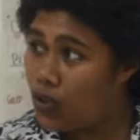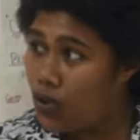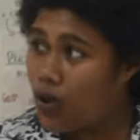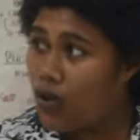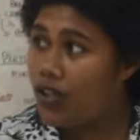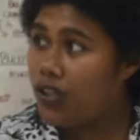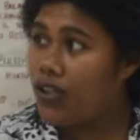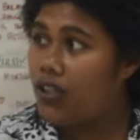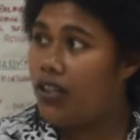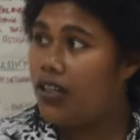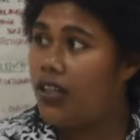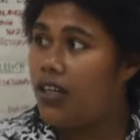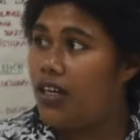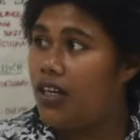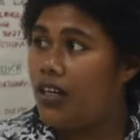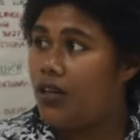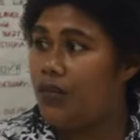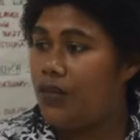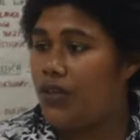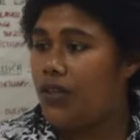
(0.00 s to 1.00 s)
talk,
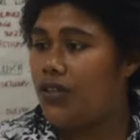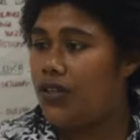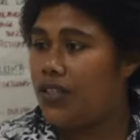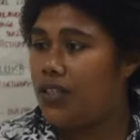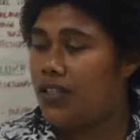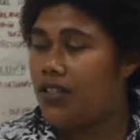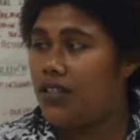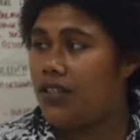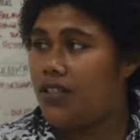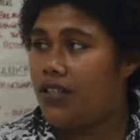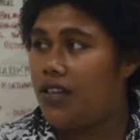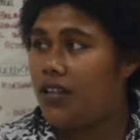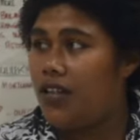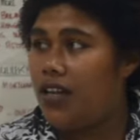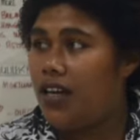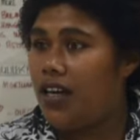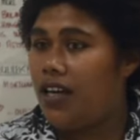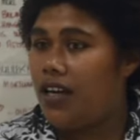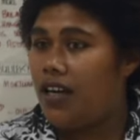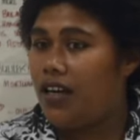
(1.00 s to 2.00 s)
because
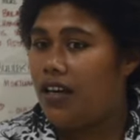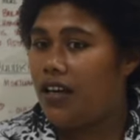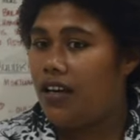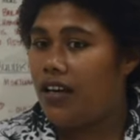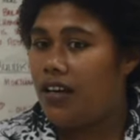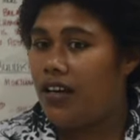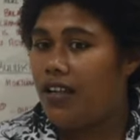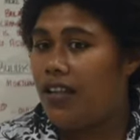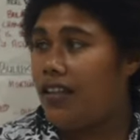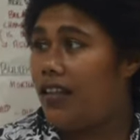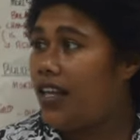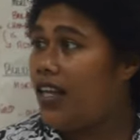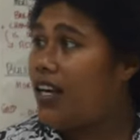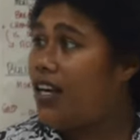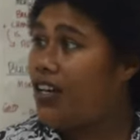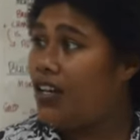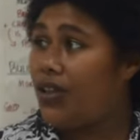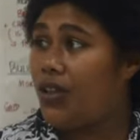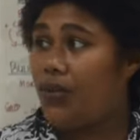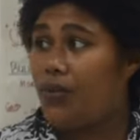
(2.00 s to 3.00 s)
they are
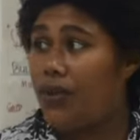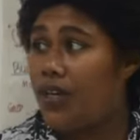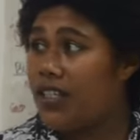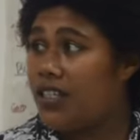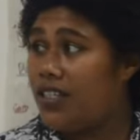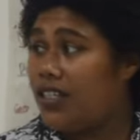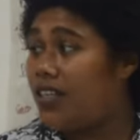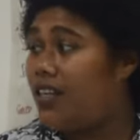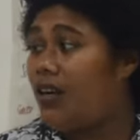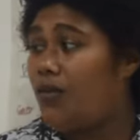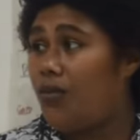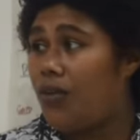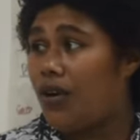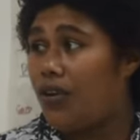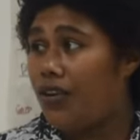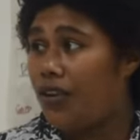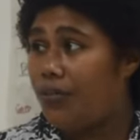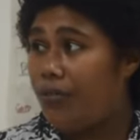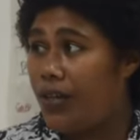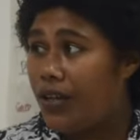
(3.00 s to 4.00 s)
not the ones that are
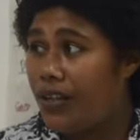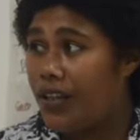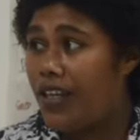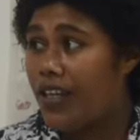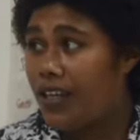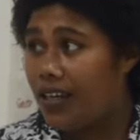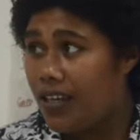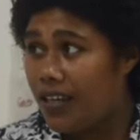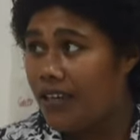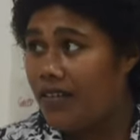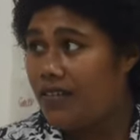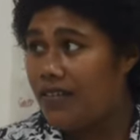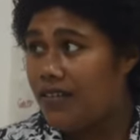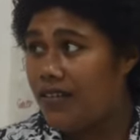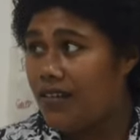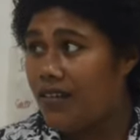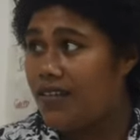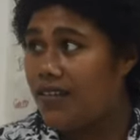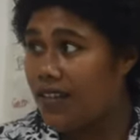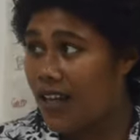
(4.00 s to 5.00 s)
worried about their kids.
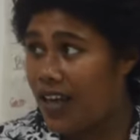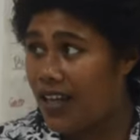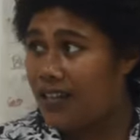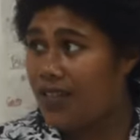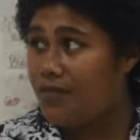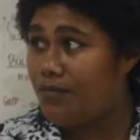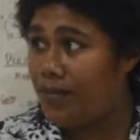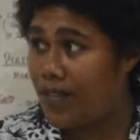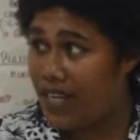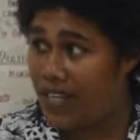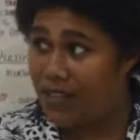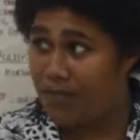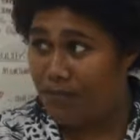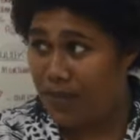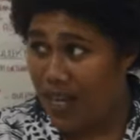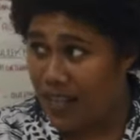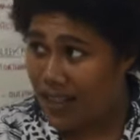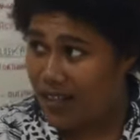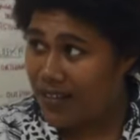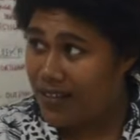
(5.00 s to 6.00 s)
It's us as
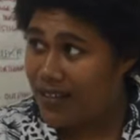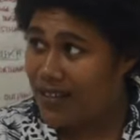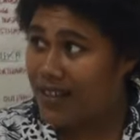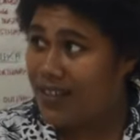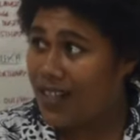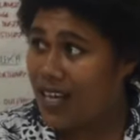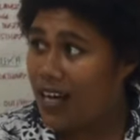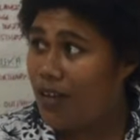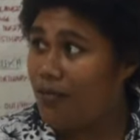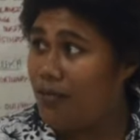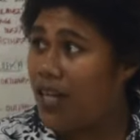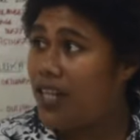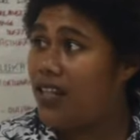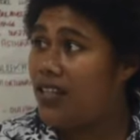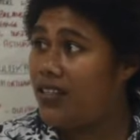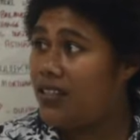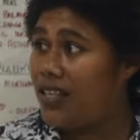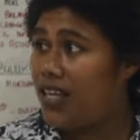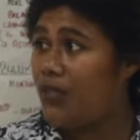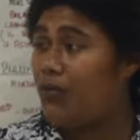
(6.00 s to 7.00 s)
mothers, as young
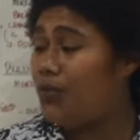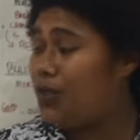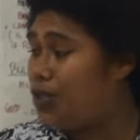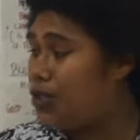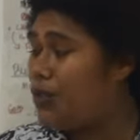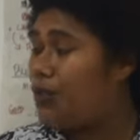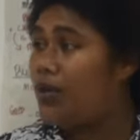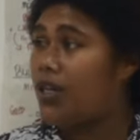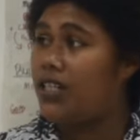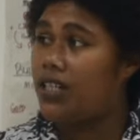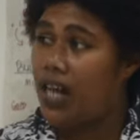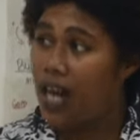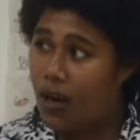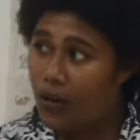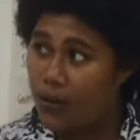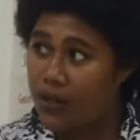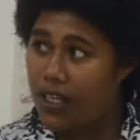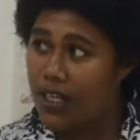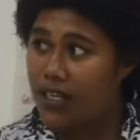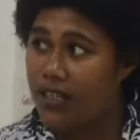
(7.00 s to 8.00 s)
mothers, and we don't want our
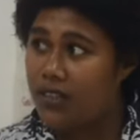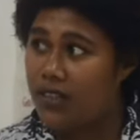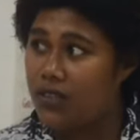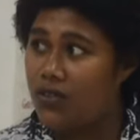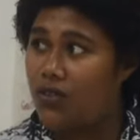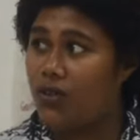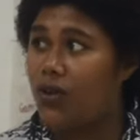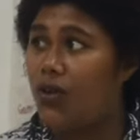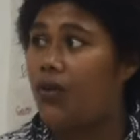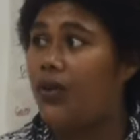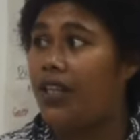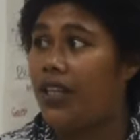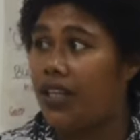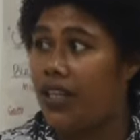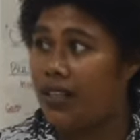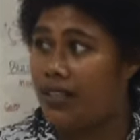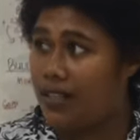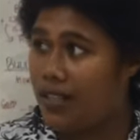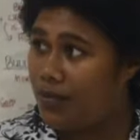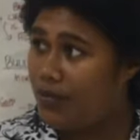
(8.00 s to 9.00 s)
kids to grow in
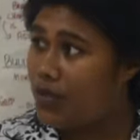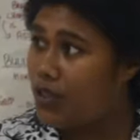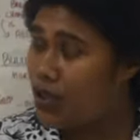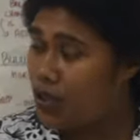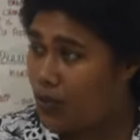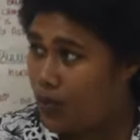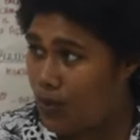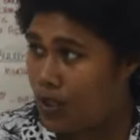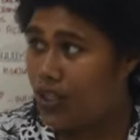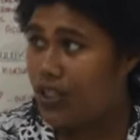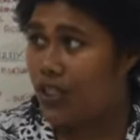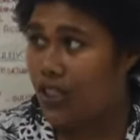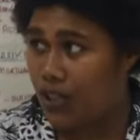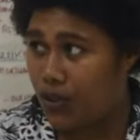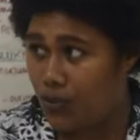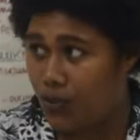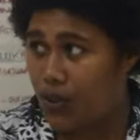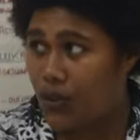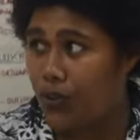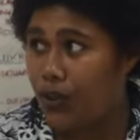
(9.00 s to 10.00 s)
that same situation
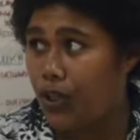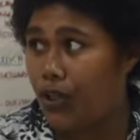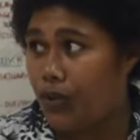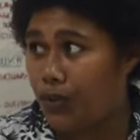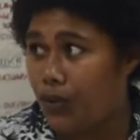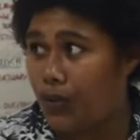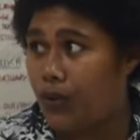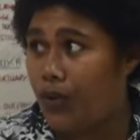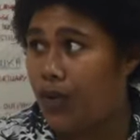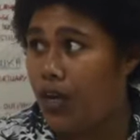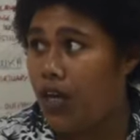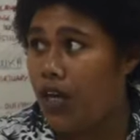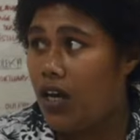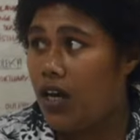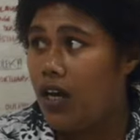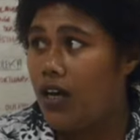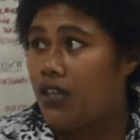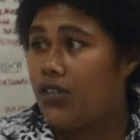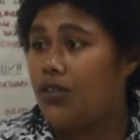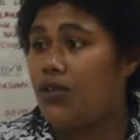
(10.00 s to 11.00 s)
as we're going through.
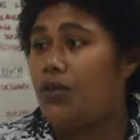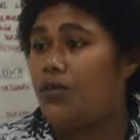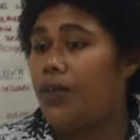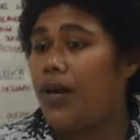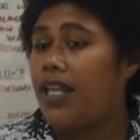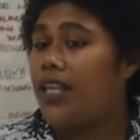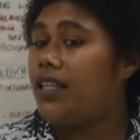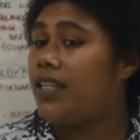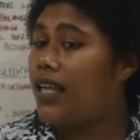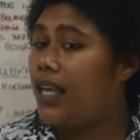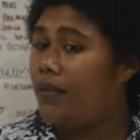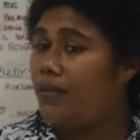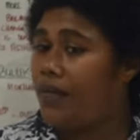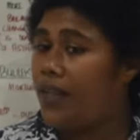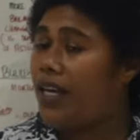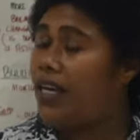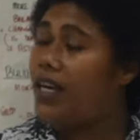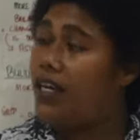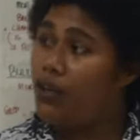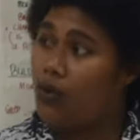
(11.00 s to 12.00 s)
So by the time they
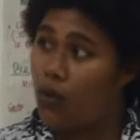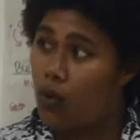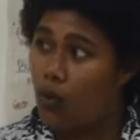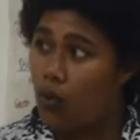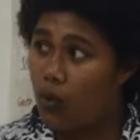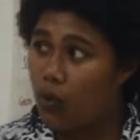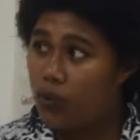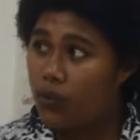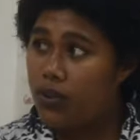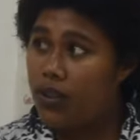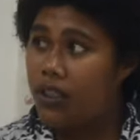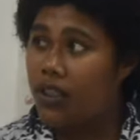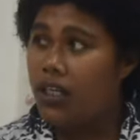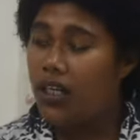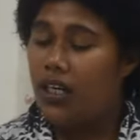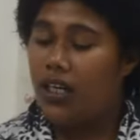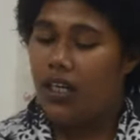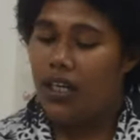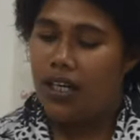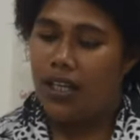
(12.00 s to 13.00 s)
get old,
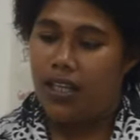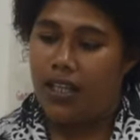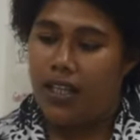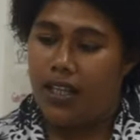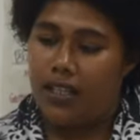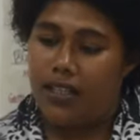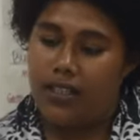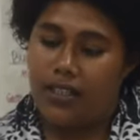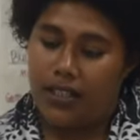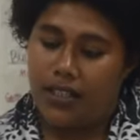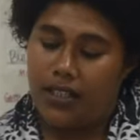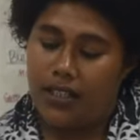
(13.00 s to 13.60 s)
that